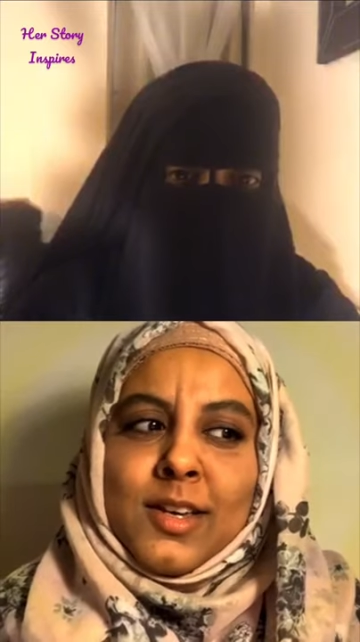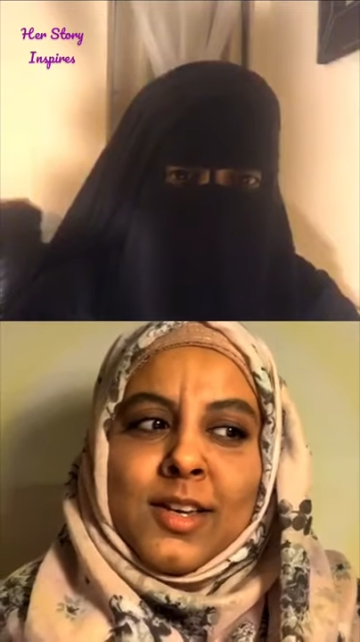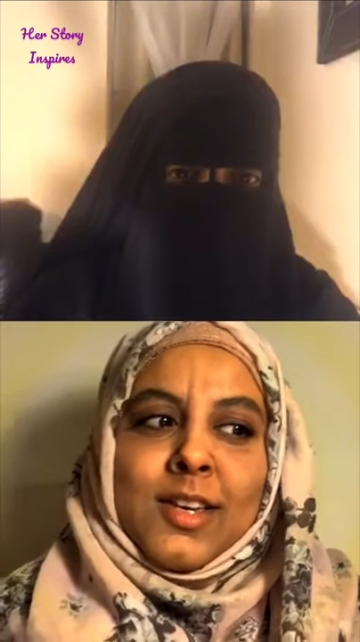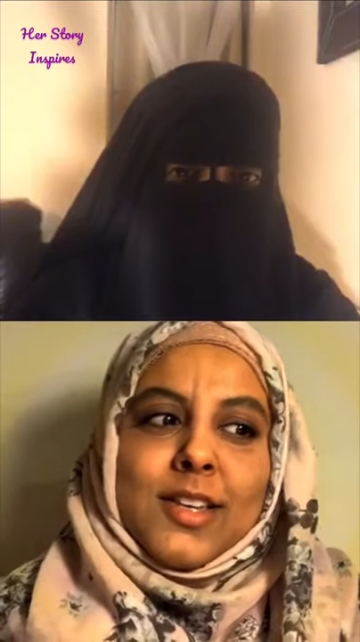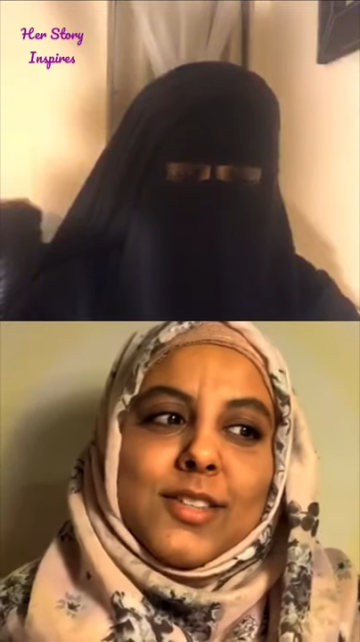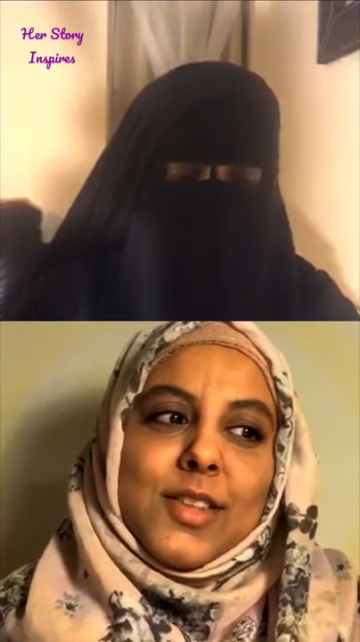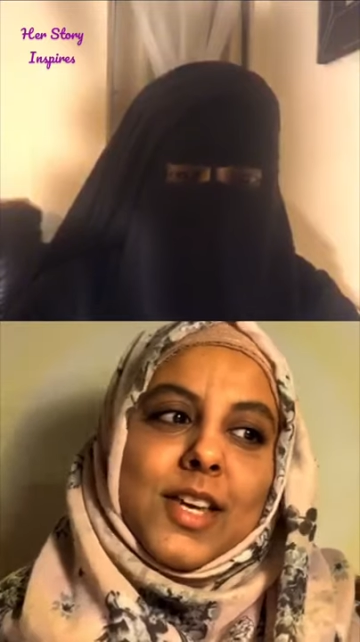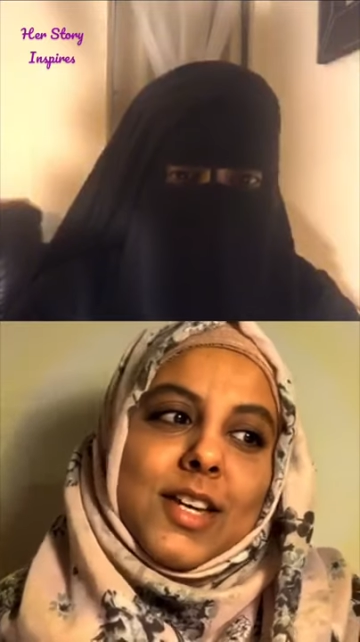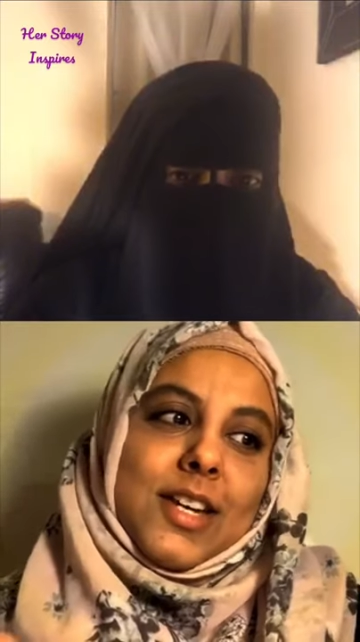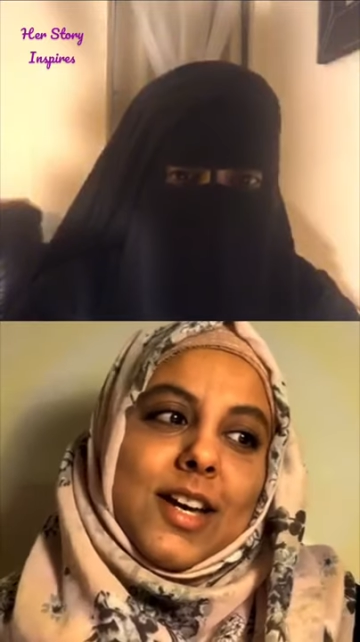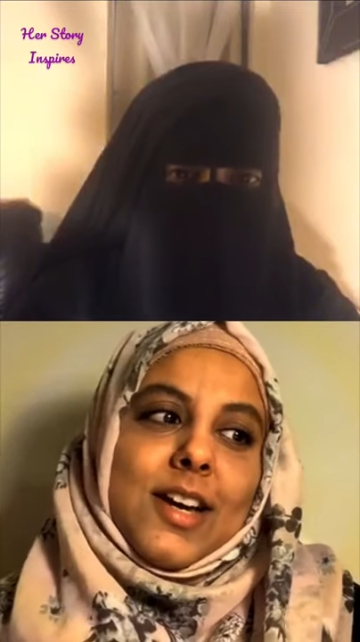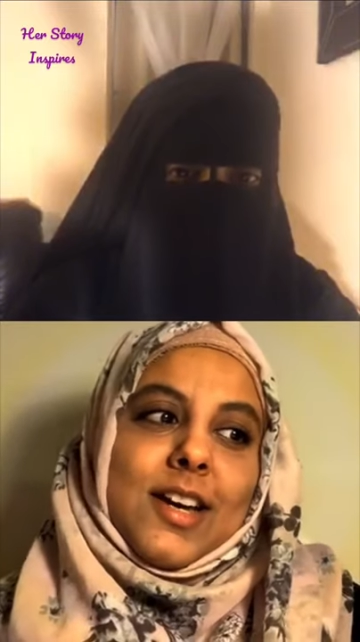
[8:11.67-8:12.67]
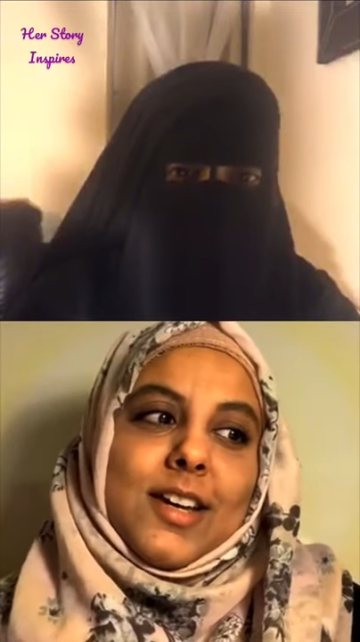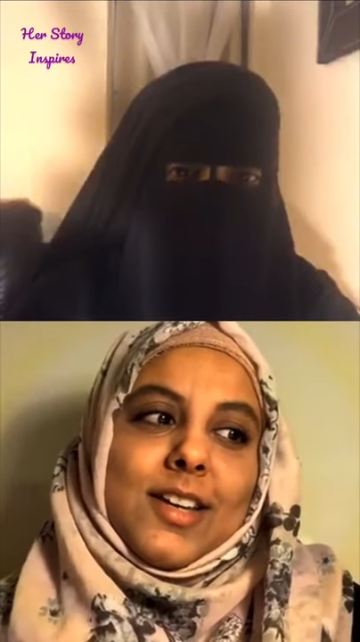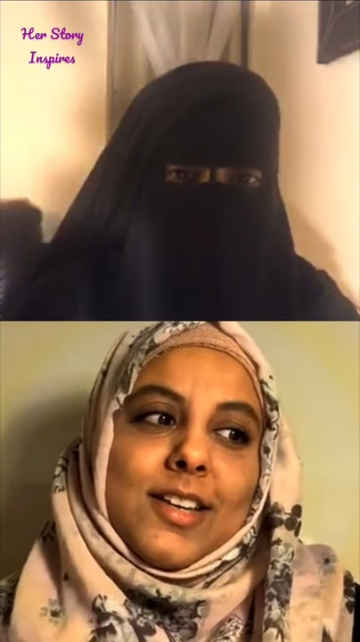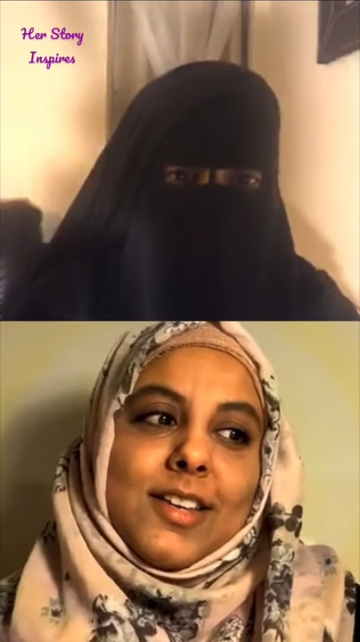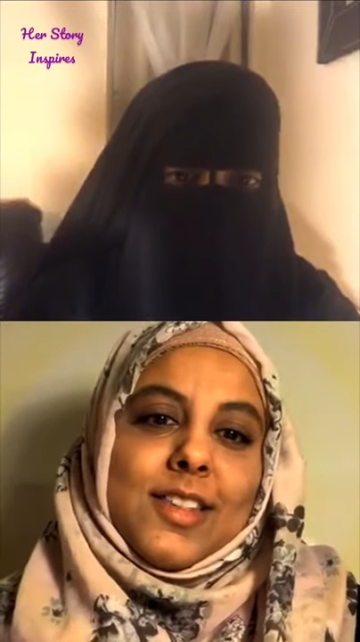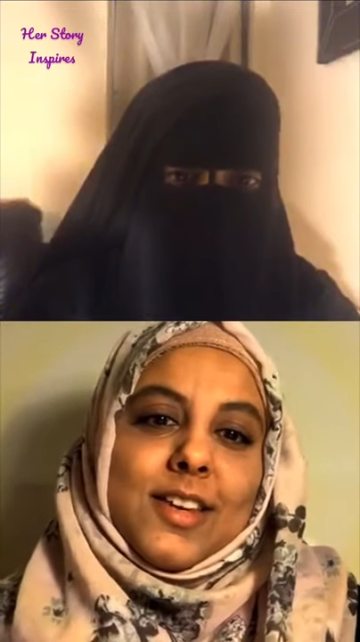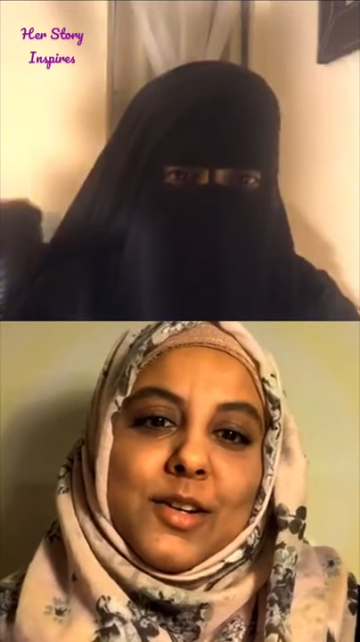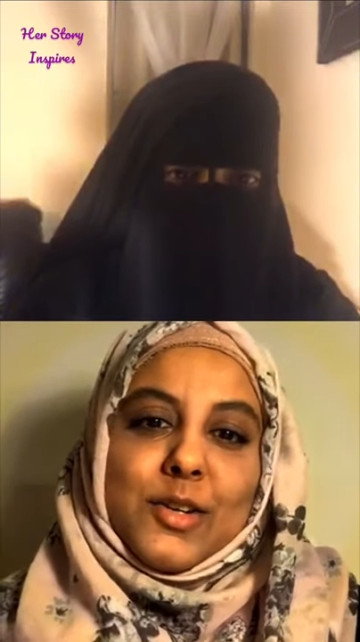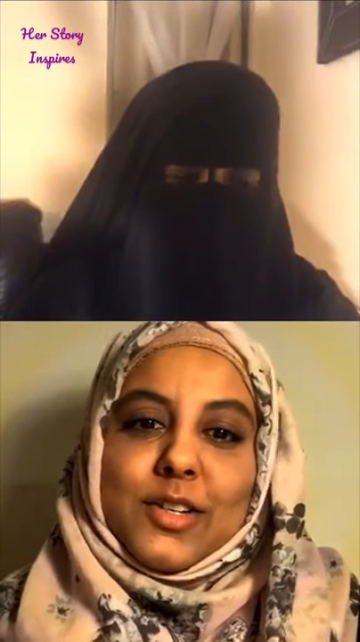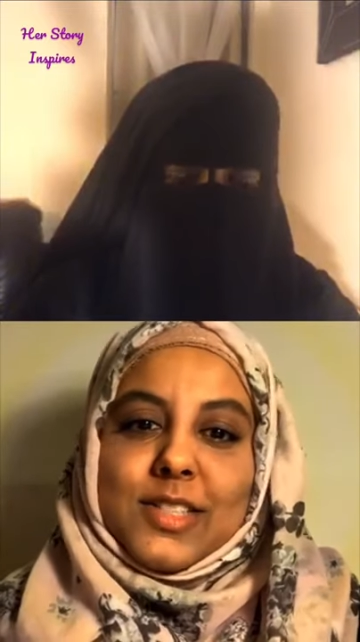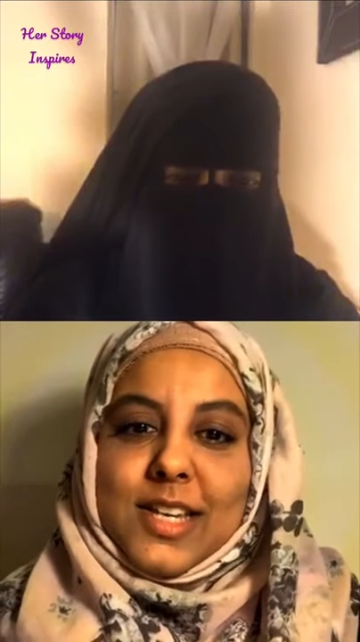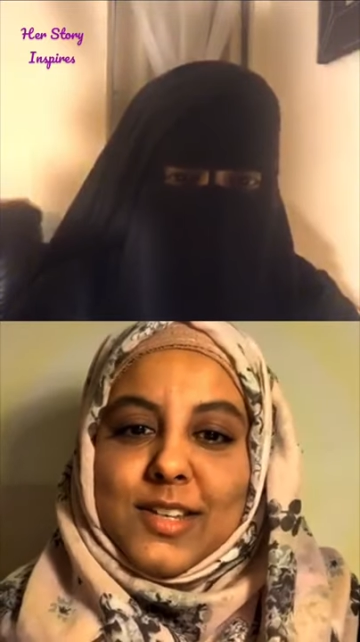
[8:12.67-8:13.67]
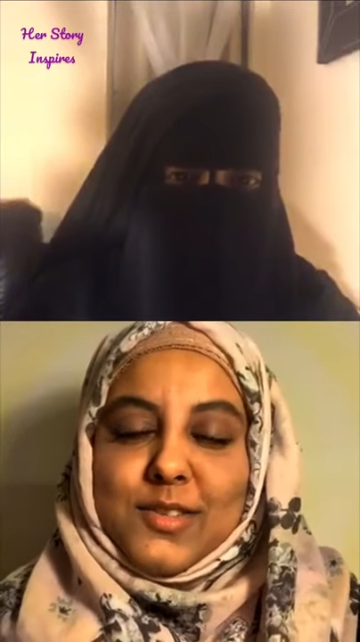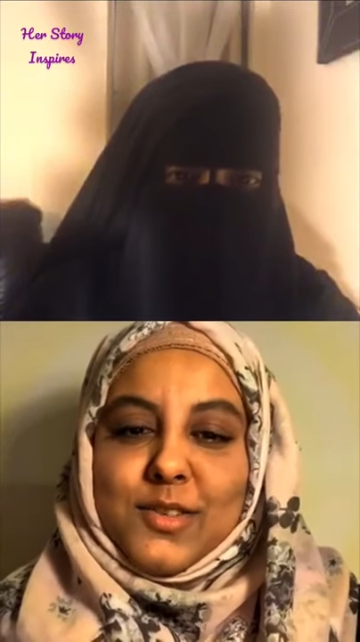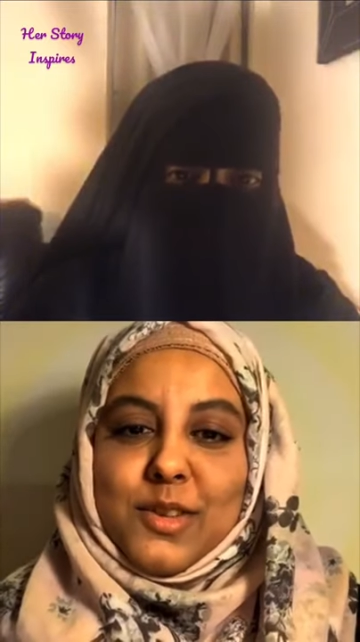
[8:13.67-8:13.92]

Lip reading: So then I then looked into the